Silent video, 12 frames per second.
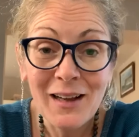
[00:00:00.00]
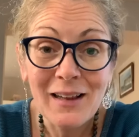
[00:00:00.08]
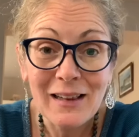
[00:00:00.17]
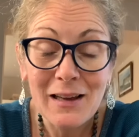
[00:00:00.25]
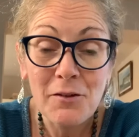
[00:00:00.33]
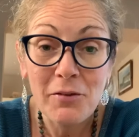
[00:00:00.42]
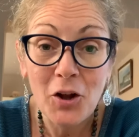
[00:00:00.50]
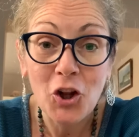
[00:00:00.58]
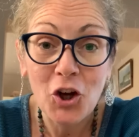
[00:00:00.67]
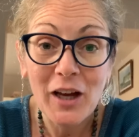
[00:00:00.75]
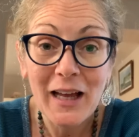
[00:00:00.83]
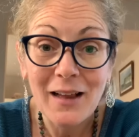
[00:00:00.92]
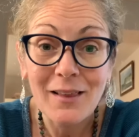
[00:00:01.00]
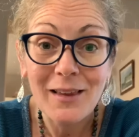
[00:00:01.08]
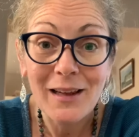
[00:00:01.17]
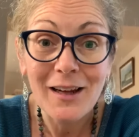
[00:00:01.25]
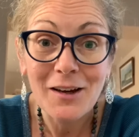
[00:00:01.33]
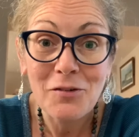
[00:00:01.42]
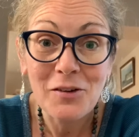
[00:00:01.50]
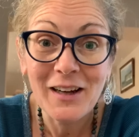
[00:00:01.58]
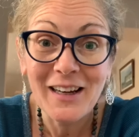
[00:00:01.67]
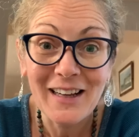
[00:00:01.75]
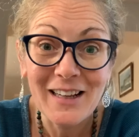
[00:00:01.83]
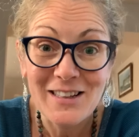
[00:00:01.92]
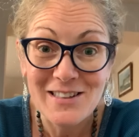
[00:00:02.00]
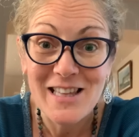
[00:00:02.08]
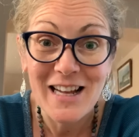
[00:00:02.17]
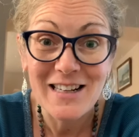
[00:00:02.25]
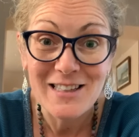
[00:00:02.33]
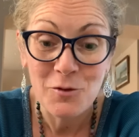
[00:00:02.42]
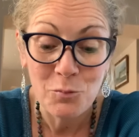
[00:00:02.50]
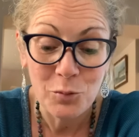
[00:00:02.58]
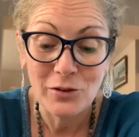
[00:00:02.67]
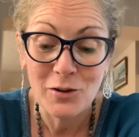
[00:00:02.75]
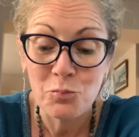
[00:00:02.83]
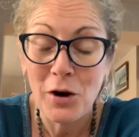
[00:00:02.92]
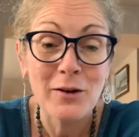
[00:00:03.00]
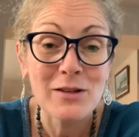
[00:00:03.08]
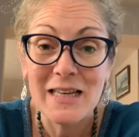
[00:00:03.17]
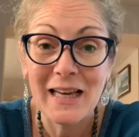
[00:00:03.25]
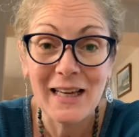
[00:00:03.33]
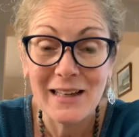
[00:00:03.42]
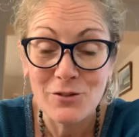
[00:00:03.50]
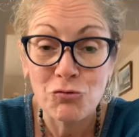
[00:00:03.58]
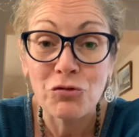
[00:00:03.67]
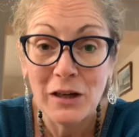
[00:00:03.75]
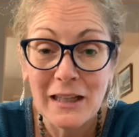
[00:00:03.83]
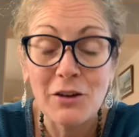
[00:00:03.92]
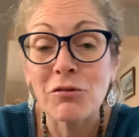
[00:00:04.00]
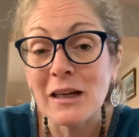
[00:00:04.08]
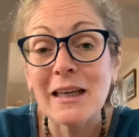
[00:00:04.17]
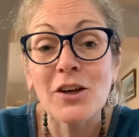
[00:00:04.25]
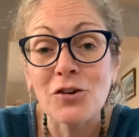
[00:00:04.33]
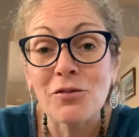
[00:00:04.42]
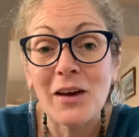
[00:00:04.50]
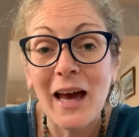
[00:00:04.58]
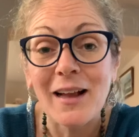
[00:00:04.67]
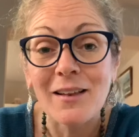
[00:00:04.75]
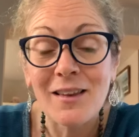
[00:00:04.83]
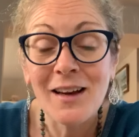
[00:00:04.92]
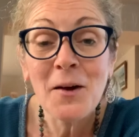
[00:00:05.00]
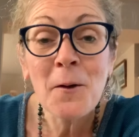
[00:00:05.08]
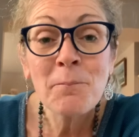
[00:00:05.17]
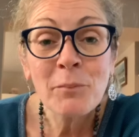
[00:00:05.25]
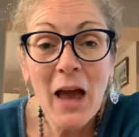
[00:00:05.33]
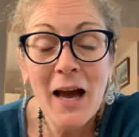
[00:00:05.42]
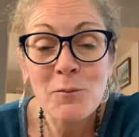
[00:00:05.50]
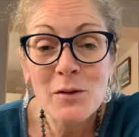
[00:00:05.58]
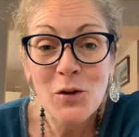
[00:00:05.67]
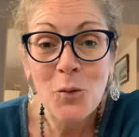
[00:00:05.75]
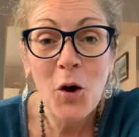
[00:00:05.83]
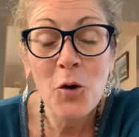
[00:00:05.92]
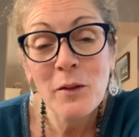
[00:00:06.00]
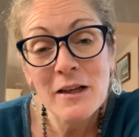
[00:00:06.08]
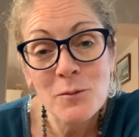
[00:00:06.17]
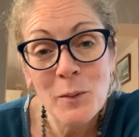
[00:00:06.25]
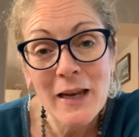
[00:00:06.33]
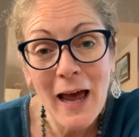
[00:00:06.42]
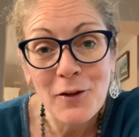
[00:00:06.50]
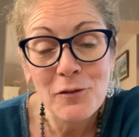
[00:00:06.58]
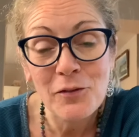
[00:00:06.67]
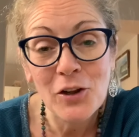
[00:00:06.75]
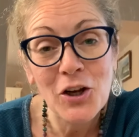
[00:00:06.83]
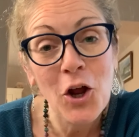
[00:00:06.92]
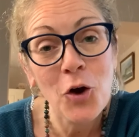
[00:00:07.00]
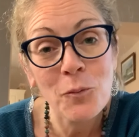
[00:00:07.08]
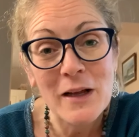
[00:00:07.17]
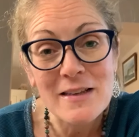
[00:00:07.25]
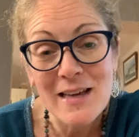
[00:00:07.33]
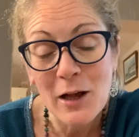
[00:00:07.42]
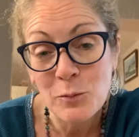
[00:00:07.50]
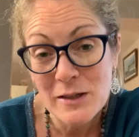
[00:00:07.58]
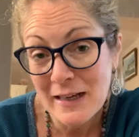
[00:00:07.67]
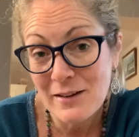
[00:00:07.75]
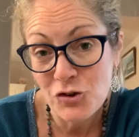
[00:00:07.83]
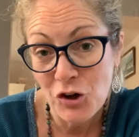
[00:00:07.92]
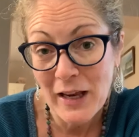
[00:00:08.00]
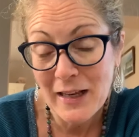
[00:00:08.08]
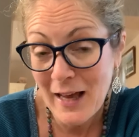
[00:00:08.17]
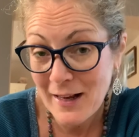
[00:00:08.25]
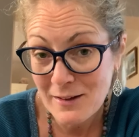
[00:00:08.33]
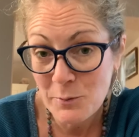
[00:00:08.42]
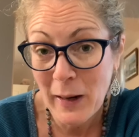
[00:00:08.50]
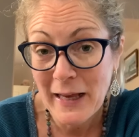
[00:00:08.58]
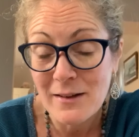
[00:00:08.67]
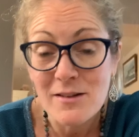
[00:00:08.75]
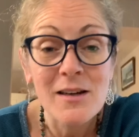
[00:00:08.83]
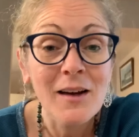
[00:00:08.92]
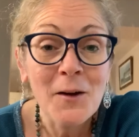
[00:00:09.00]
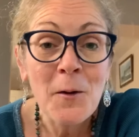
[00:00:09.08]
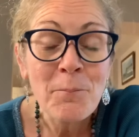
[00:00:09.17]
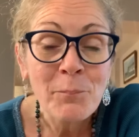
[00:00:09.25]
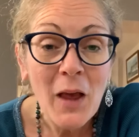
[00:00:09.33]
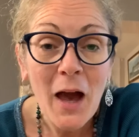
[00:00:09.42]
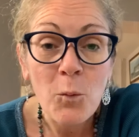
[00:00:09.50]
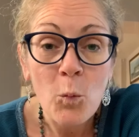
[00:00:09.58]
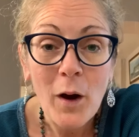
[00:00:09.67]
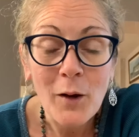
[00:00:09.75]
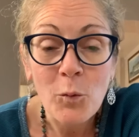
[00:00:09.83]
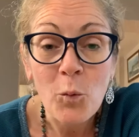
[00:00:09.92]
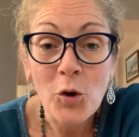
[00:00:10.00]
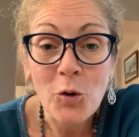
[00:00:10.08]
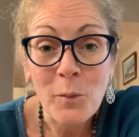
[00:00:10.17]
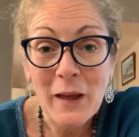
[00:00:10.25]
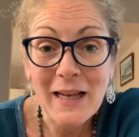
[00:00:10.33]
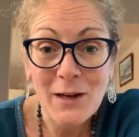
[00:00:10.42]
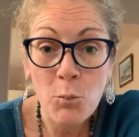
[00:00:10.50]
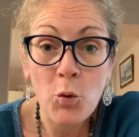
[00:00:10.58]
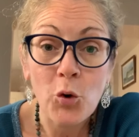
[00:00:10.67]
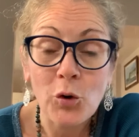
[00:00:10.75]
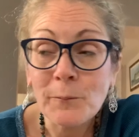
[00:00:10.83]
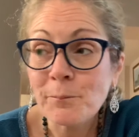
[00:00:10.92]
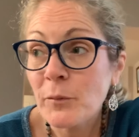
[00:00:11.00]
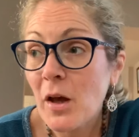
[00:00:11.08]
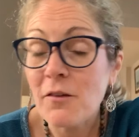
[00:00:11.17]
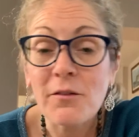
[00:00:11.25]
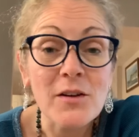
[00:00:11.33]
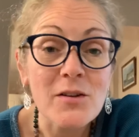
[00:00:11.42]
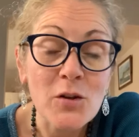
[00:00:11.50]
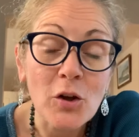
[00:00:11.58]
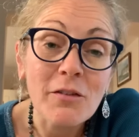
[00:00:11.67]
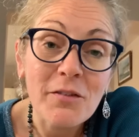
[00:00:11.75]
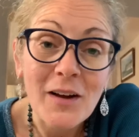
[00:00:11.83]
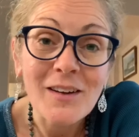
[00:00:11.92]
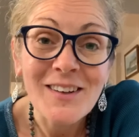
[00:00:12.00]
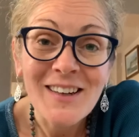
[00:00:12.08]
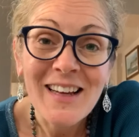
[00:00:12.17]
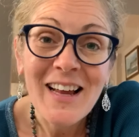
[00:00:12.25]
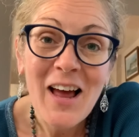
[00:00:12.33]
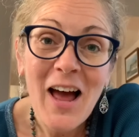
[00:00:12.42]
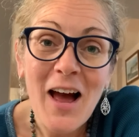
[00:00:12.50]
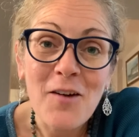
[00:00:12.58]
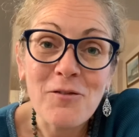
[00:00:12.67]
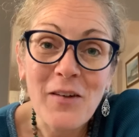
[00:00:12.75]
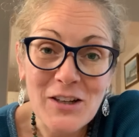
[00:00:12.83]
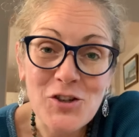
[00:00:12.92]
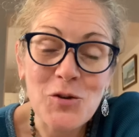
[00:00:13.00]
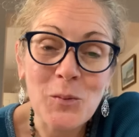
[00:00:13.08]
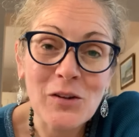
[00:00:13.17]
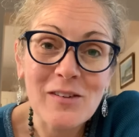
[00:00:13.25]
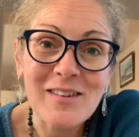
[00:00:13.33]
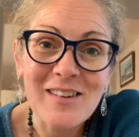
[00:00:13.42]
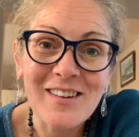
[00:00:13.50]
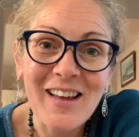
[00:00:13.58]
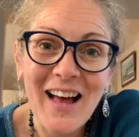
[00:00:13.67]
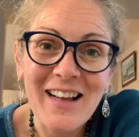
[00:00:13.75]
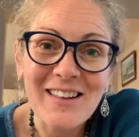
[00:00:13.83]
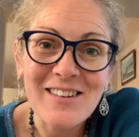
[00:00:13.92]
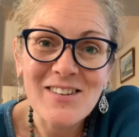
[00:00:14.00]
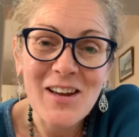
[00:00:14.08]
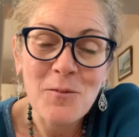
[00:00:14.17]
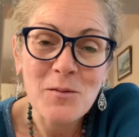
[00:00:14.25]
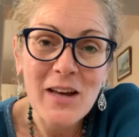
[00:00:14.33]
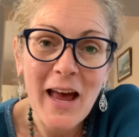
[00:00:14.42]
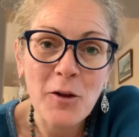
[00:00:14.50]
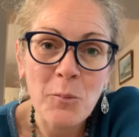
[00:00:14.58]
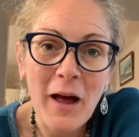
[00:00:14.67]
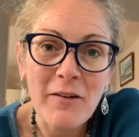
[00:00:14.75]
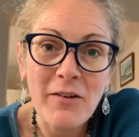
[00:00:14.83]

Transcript: live a longer, healthier life. It's that simple. Sprouting is really, really good for your health. So I hope that's been helpful, and I hope that's helped explained why we want to be eating more of the sulfur vegetables and to help have